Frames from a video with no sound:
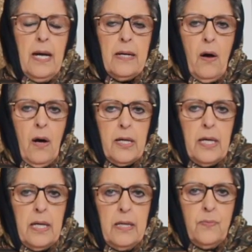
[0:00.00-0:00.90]
and
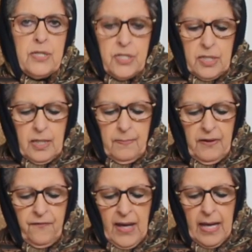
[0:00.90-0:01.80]
ayah in which it can
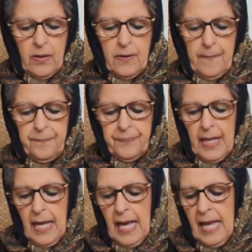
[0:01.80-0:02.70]
be found.
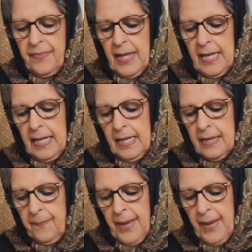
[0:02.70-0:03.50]
And then in the